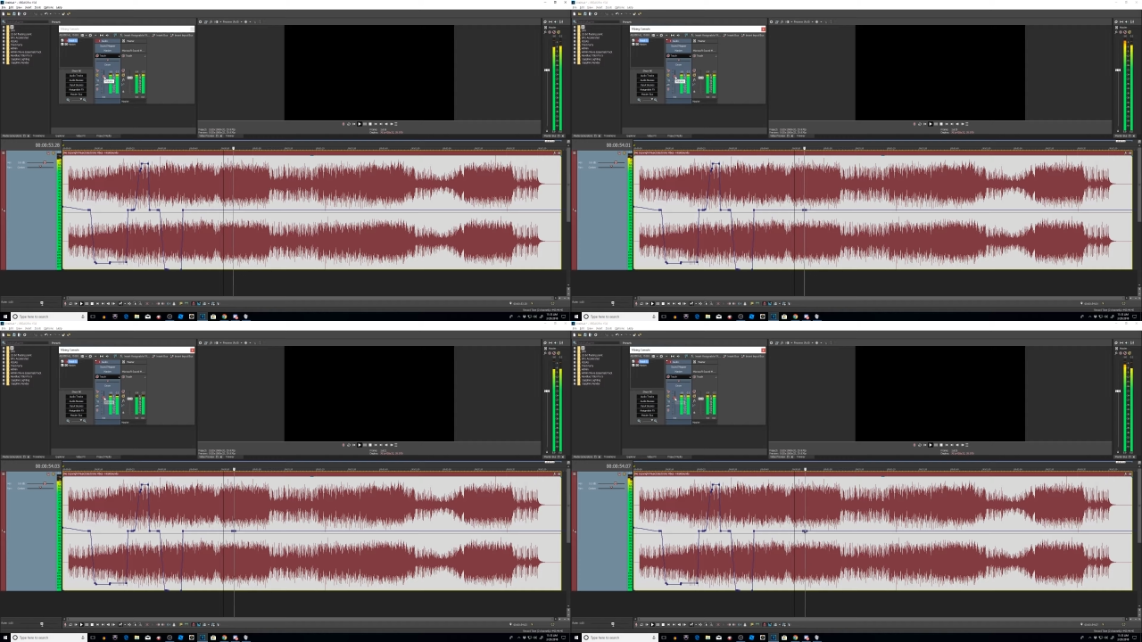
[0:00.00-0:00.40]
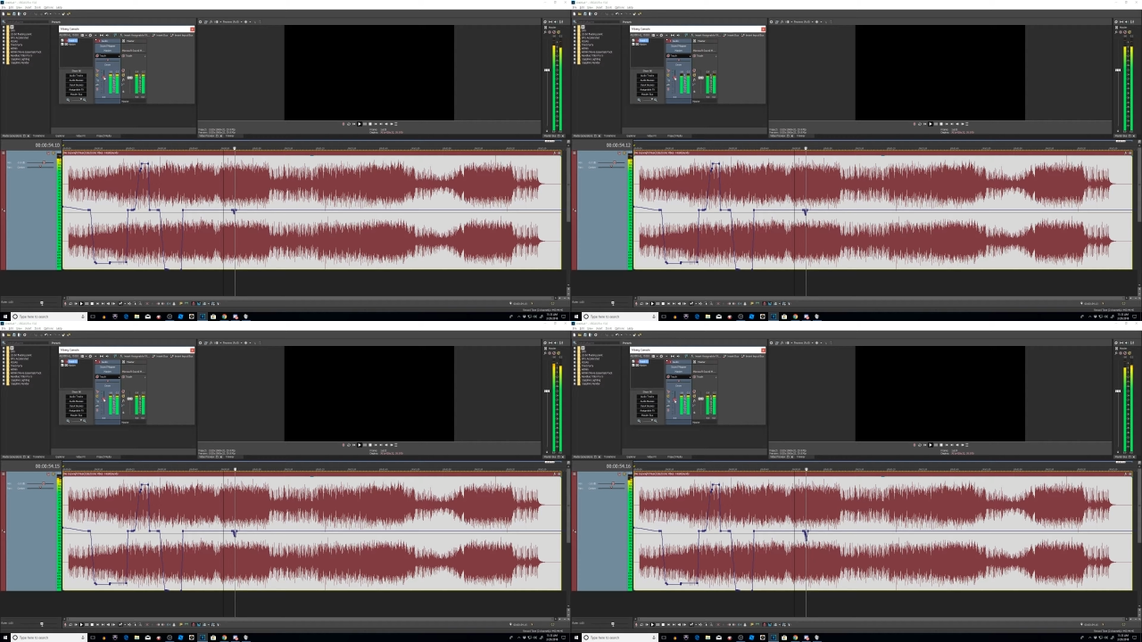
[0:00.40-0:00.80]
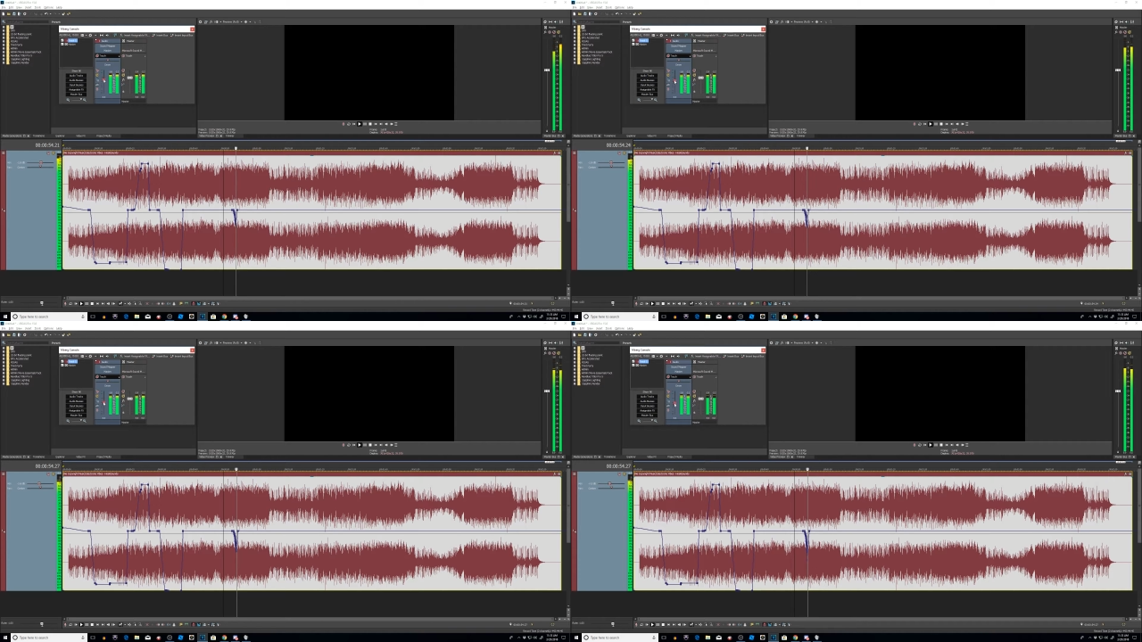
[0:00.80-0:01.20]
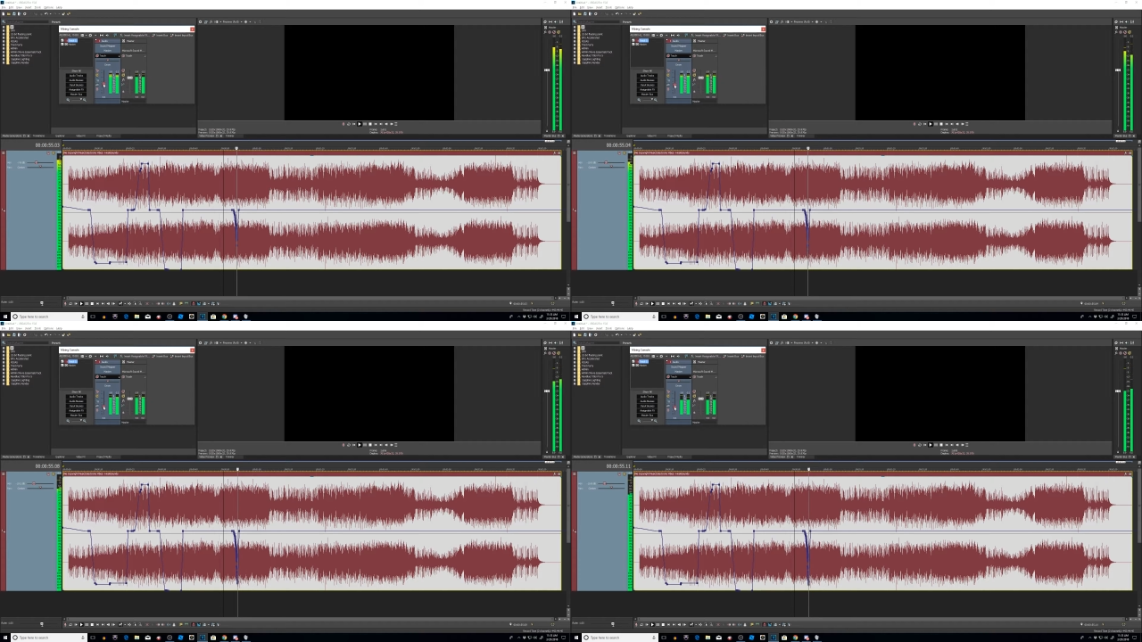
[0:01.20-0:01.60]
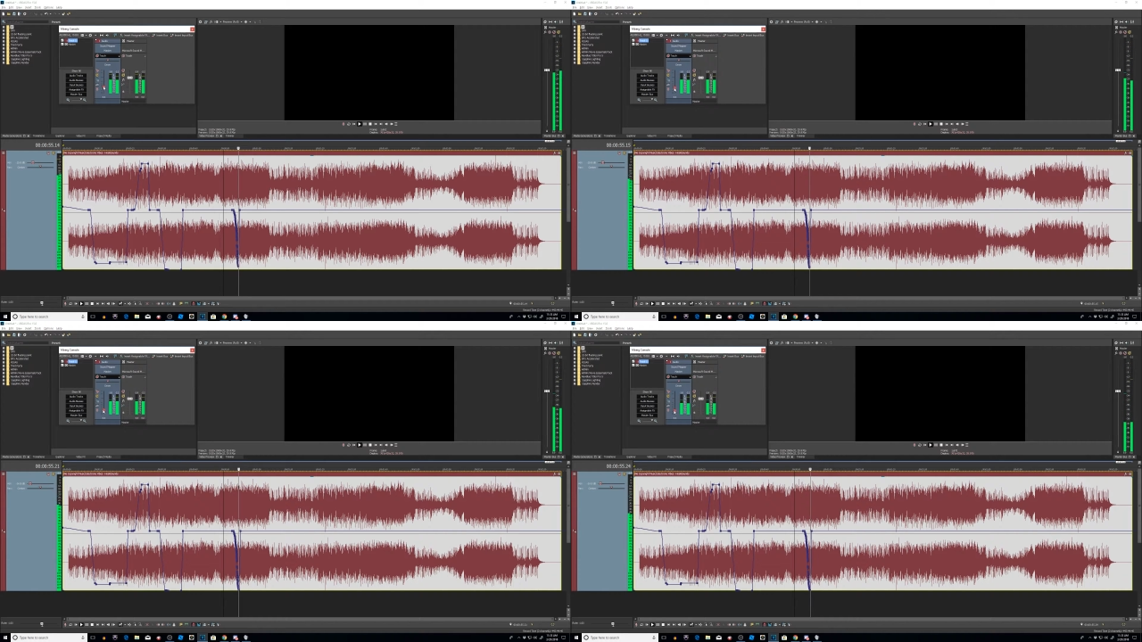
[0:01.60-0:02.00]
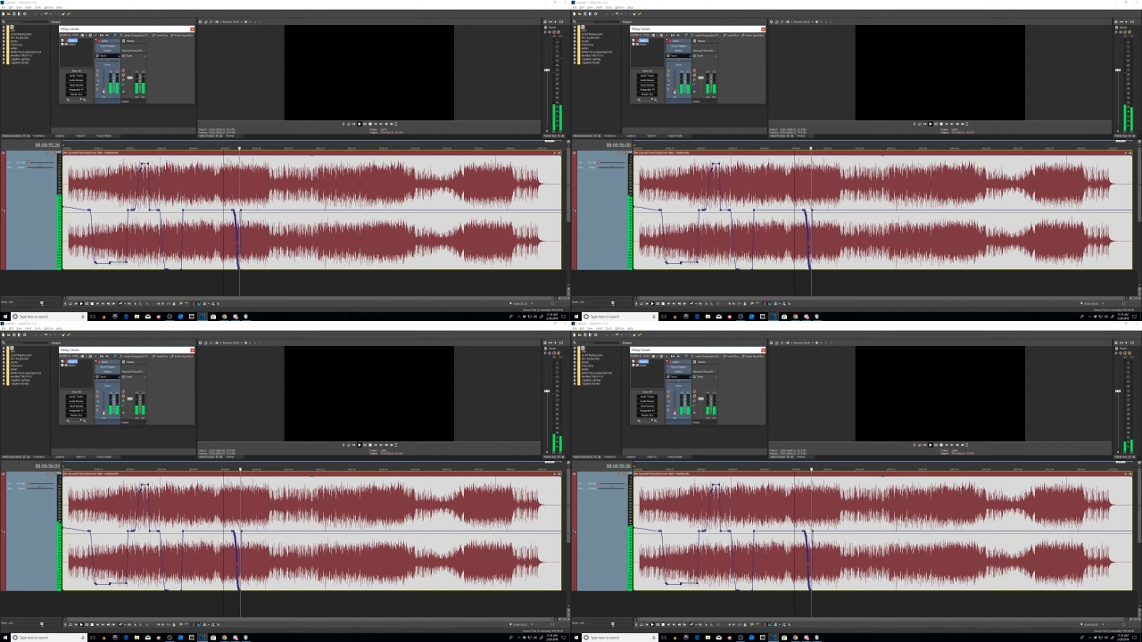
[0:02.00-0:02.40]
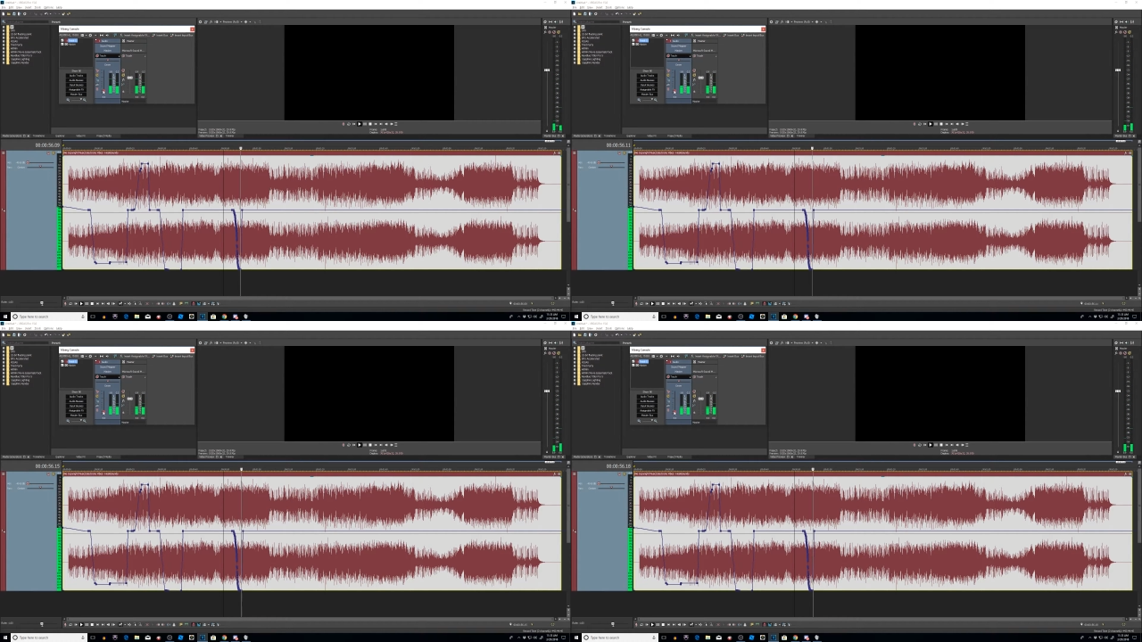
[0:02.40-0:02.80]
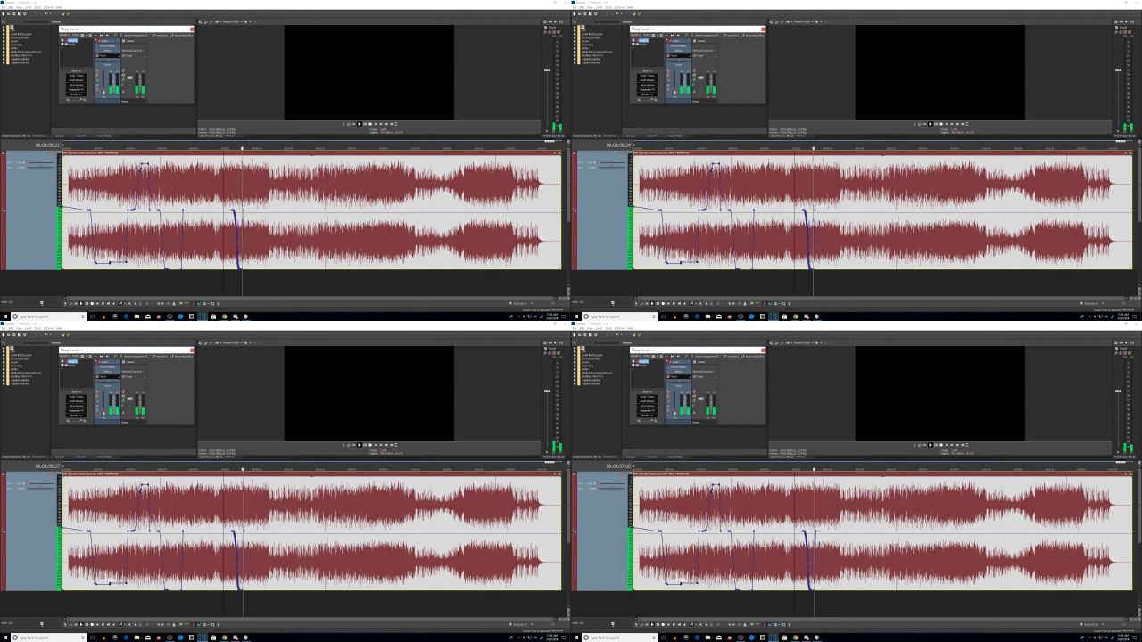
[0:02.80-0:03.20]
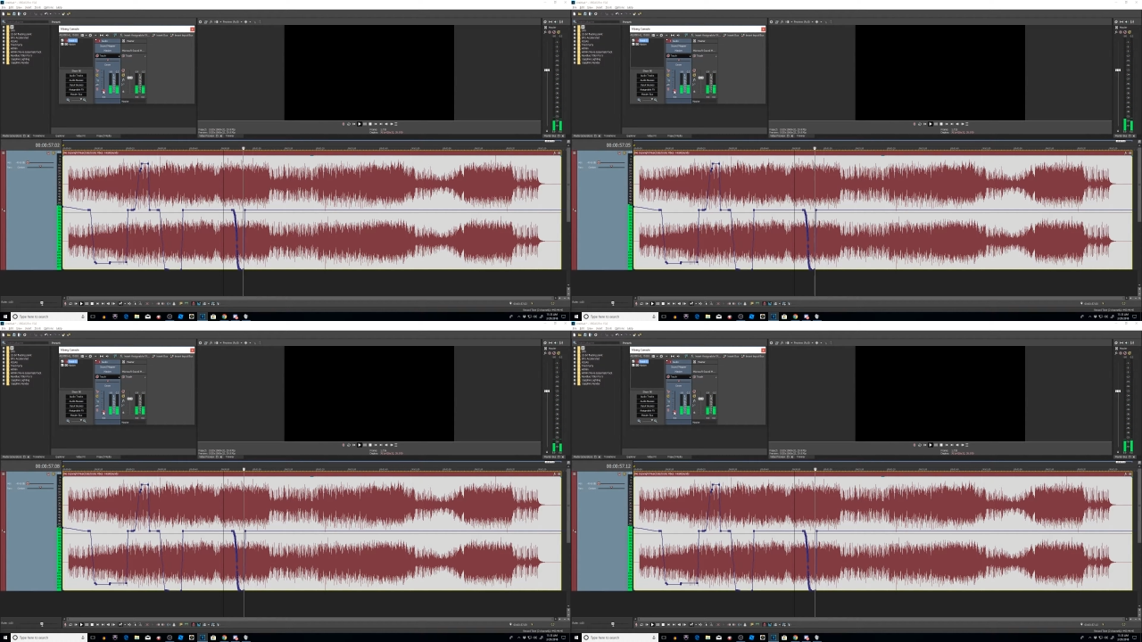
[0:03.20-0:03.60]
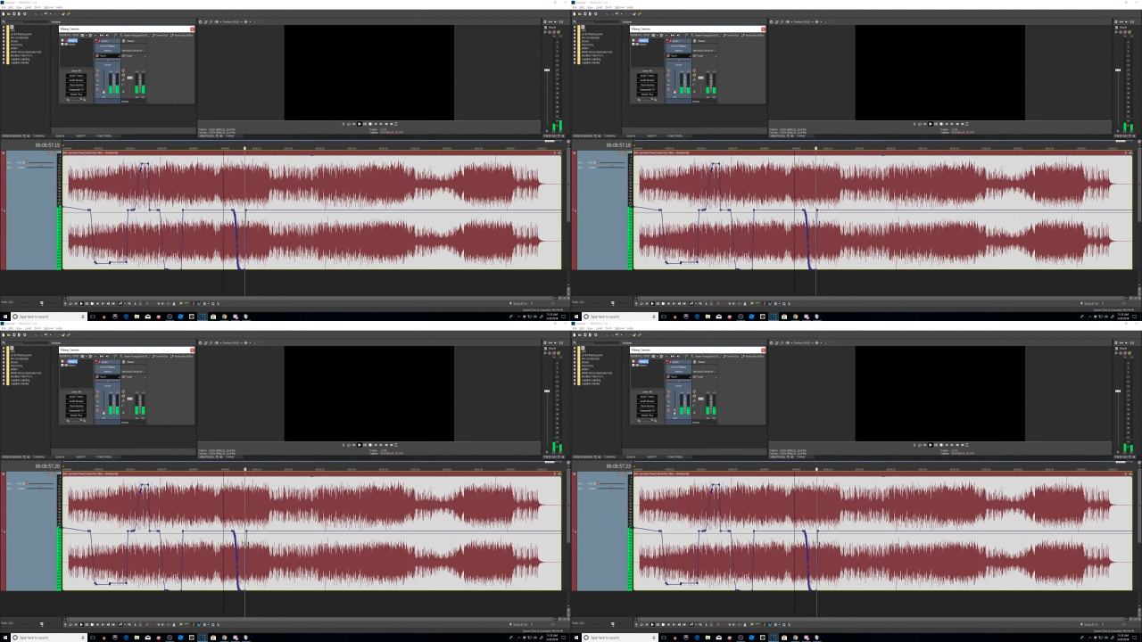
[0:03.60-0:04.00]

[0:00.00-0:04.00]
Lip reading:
[unreadable: no face in view]